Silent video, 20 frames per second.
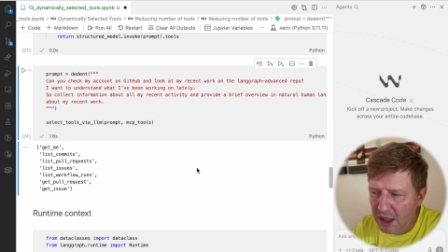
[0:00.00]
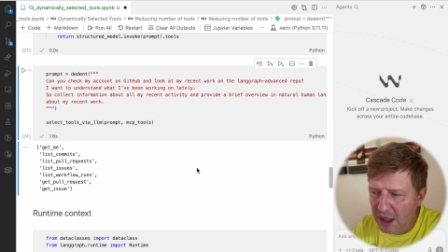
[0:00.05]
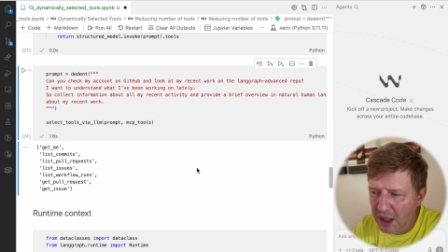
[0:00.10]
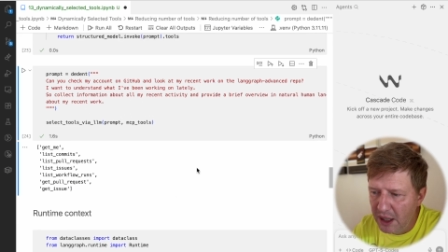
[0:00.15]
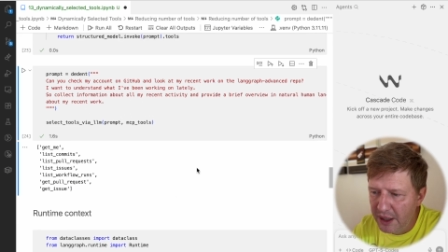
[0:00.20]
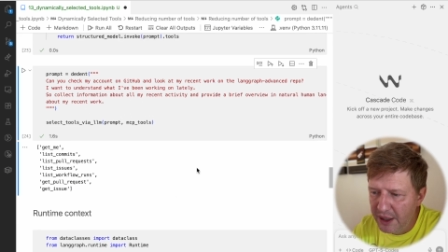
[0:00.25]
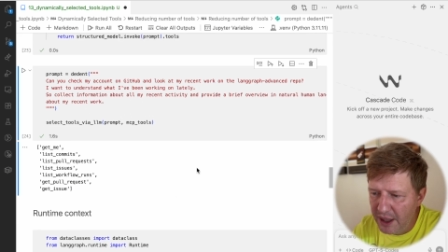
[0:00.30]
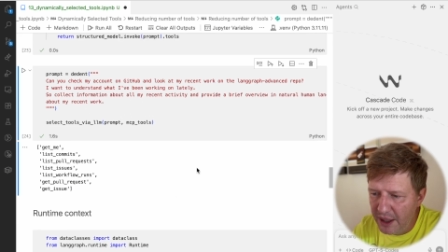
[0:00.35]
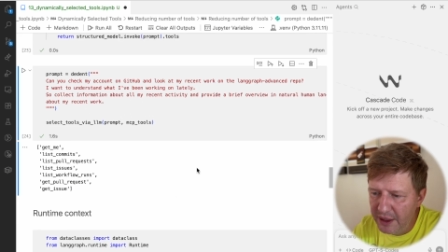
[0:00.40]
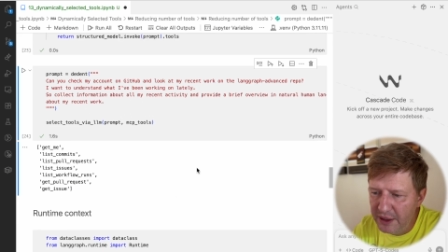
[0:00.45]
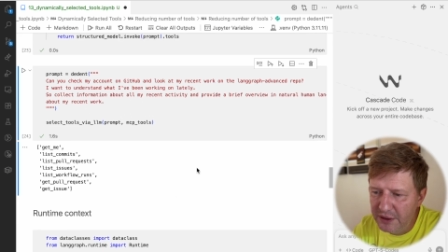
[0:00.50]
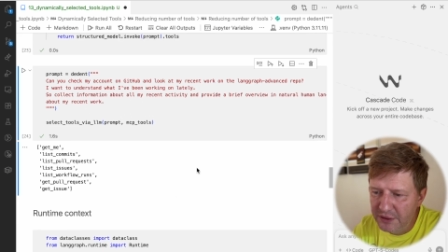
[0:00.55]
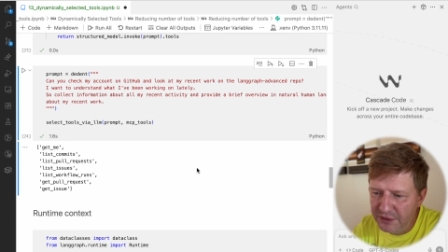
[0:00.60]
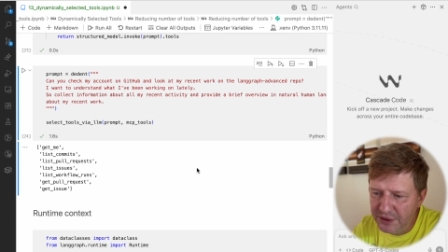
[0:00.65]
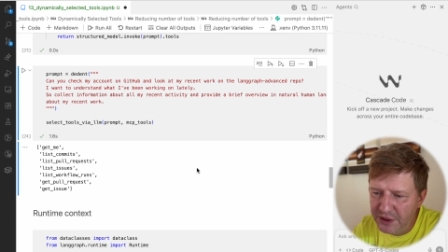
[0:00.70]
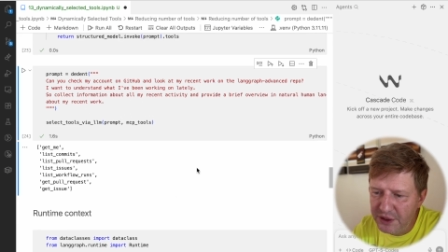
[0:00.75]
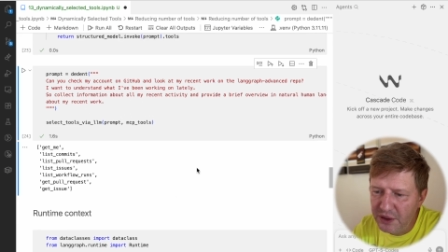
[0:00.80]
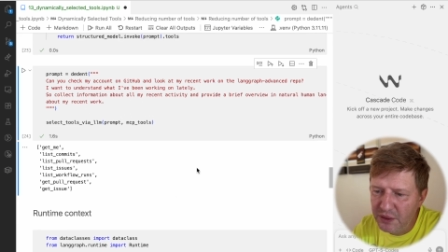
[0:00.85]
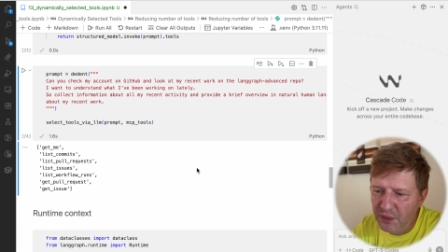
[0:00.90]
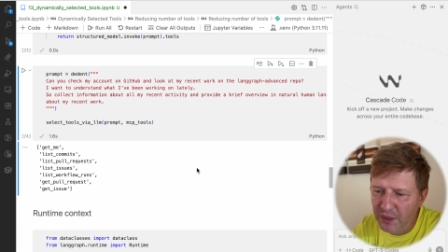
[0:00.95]
Another
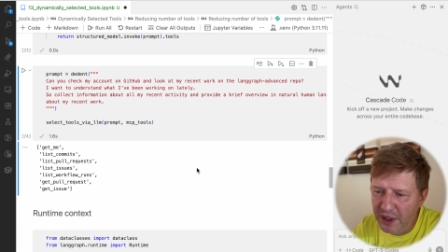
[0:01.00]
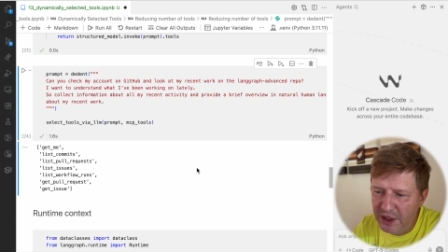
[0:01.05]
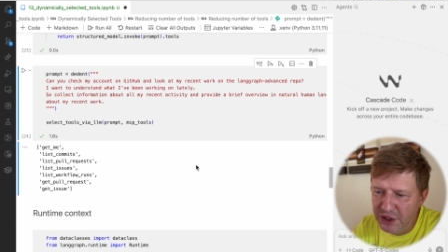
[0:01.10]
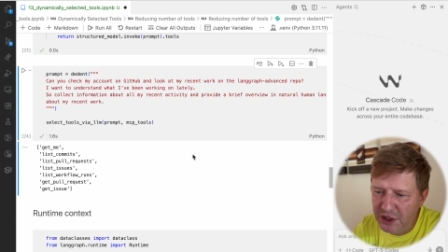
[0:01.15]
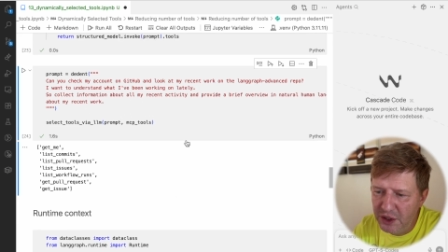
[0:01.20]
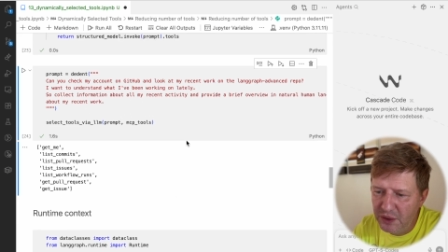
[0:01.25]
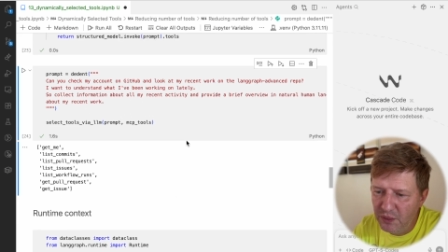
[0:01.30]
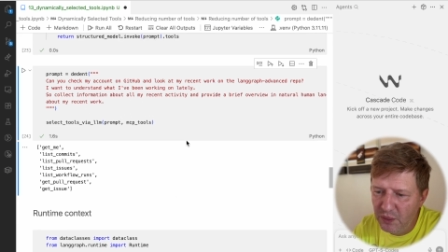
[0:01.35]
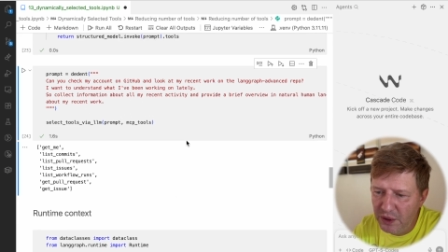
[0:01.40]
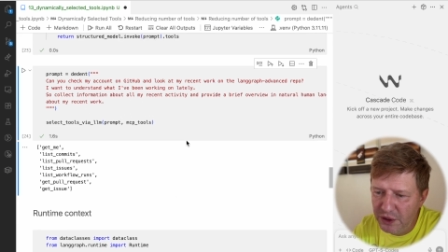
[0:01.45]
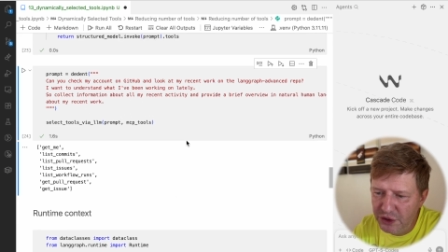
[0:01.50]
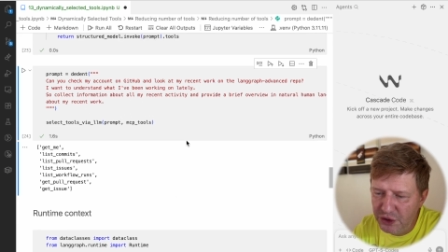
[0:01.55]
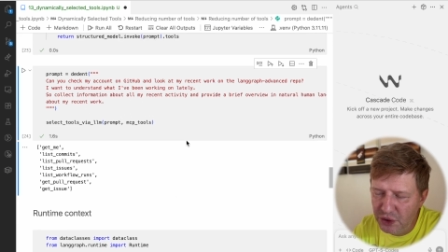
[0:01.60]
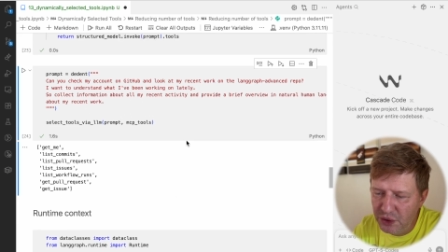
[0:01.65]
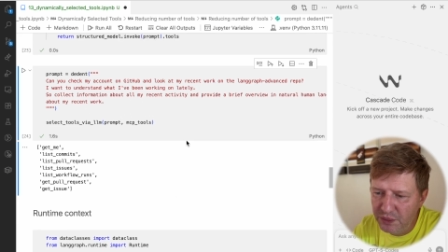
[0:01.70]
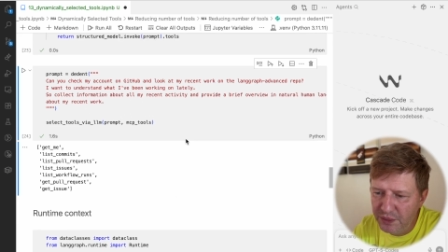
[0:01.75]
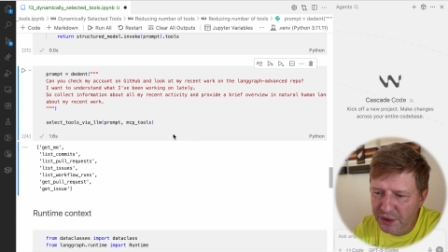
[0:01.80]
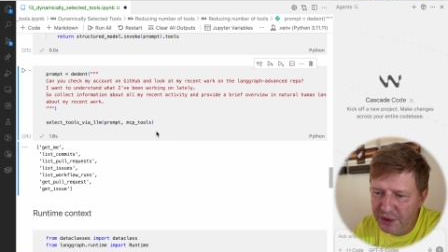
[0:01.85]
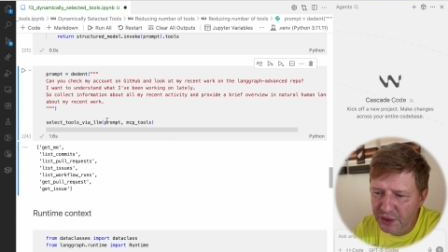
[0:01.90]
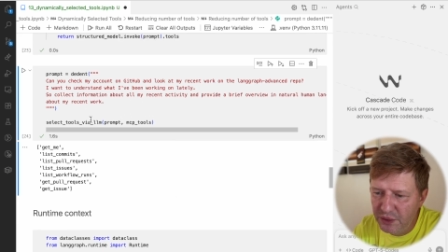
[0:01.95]
interesting question, what should
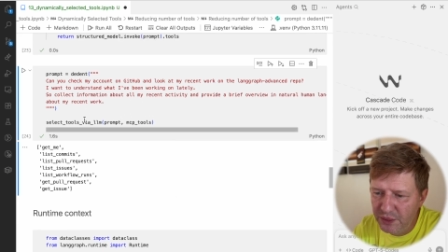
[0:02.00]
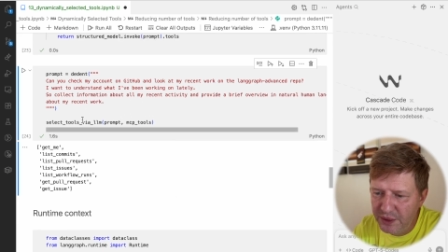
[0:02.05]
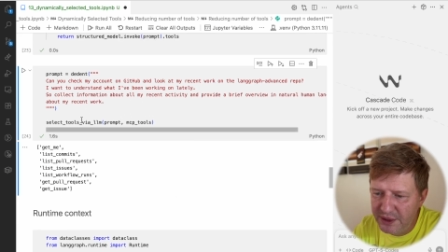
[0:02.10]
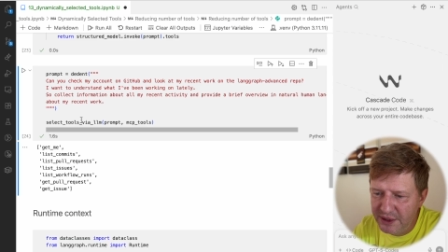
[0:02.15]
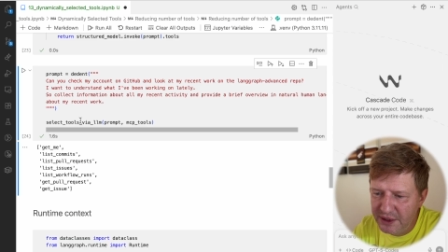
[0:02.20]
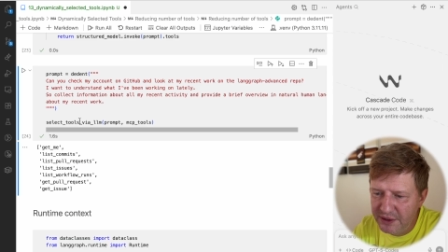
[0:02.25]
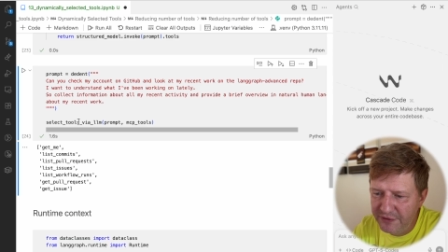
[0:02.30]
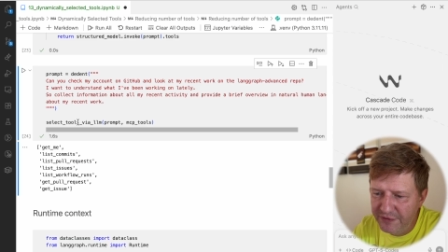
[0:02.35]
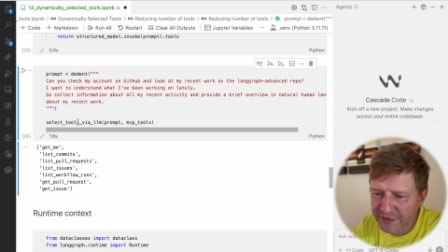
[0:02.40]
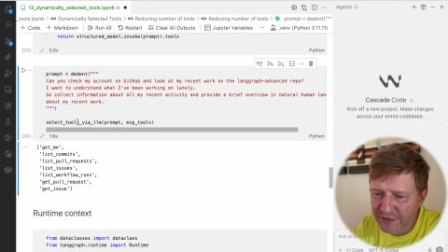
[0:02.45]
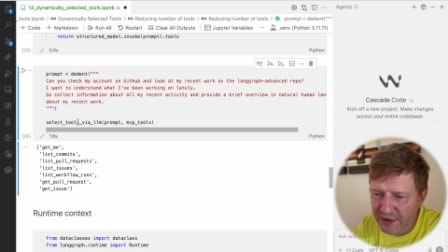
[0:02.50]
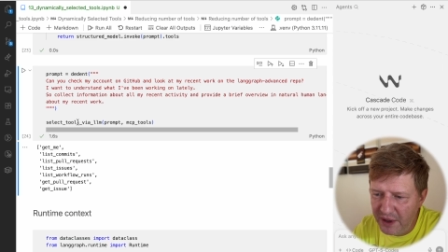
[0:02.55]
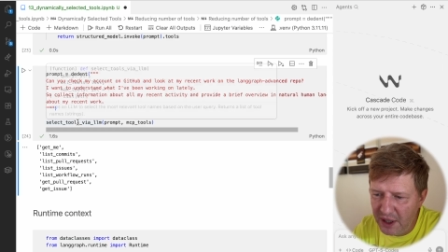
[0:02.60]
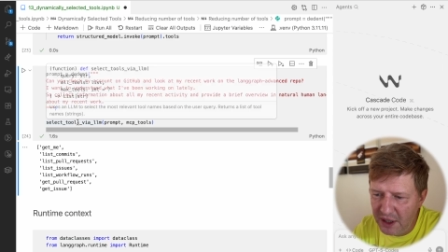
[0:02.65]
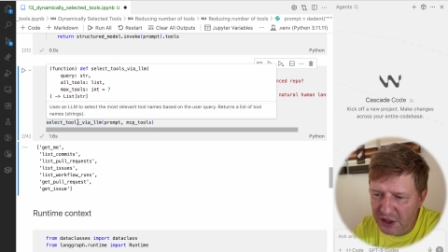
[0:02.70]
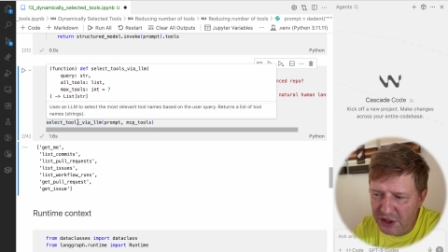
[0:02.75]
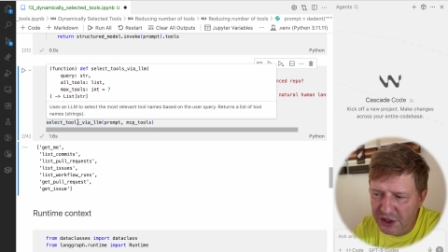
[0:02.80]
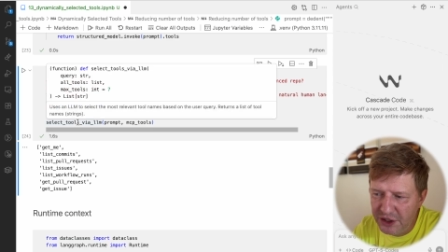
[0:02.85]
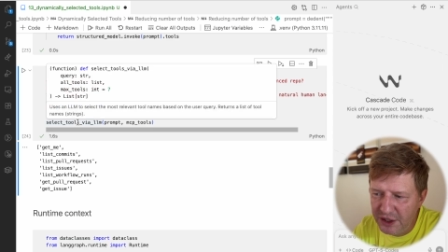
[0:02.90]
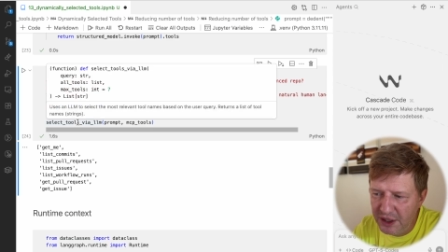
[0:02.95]
we do with the
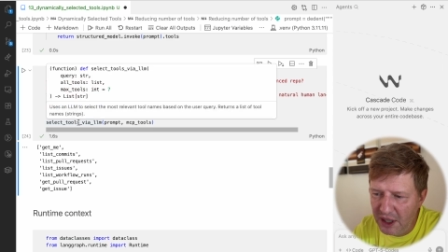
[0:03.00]
function,